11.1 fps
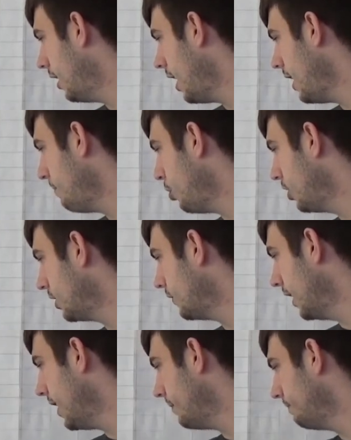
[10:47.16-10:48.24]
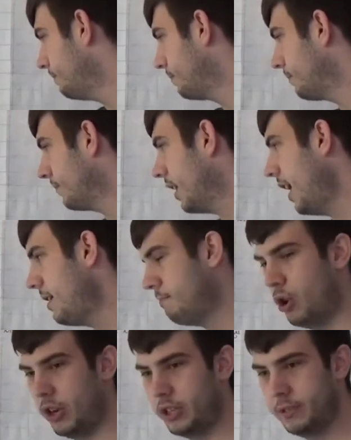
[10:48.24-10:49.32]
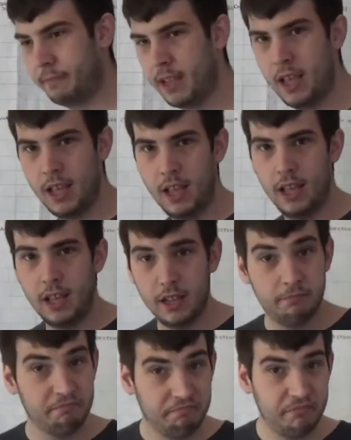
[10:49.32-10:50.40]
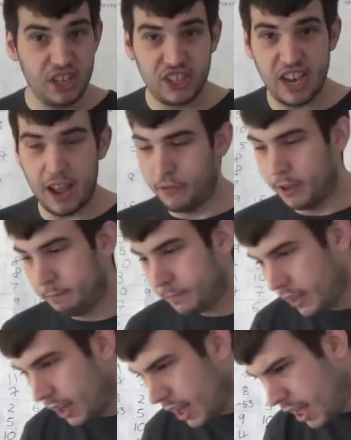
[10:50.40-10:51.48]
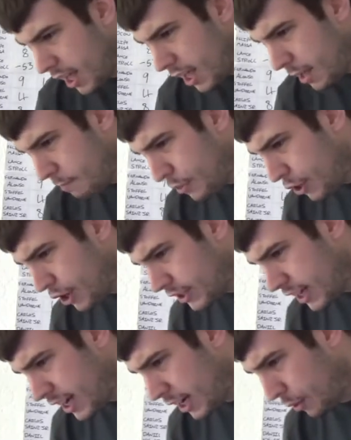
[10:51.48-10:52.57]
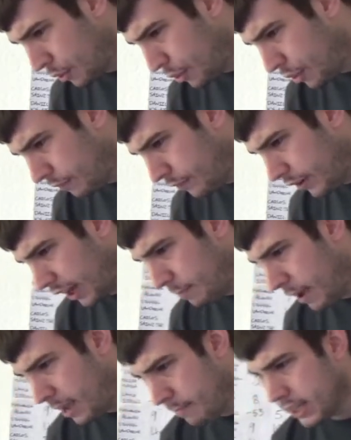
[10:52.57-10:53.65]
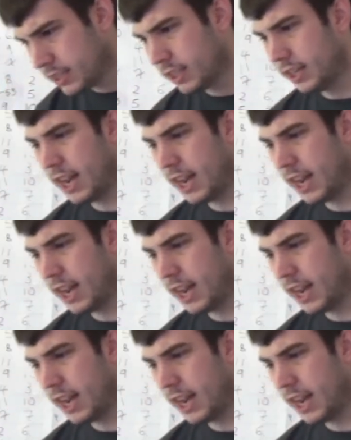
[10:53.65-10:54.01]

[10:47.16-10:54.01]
eight points for that. Eight points. Decent effort. Uh, 13th, fully Massa.